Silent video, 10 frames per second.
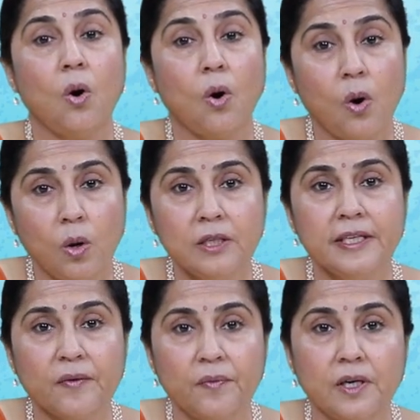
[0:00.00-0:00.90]
All
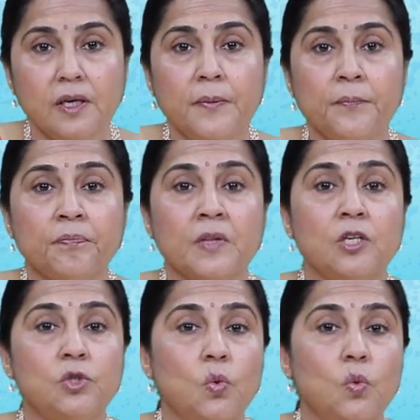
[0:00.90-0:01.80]
they were
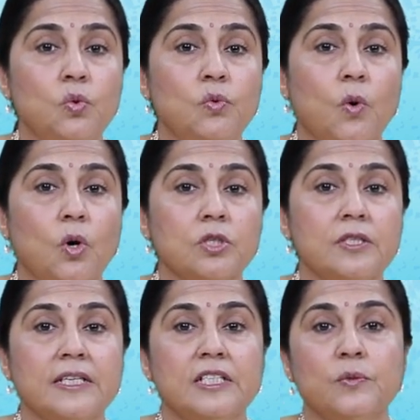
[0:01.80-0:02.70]
told was
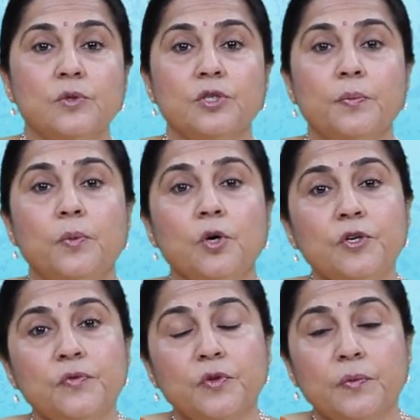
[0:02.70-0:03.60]
that he was a
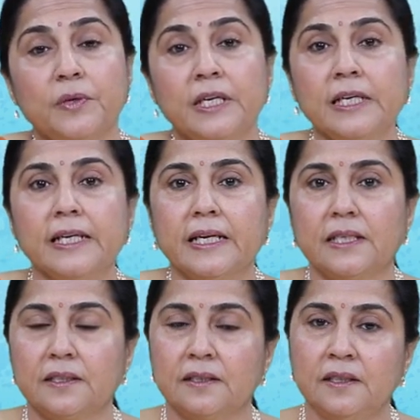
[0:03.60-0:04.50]
poet from England.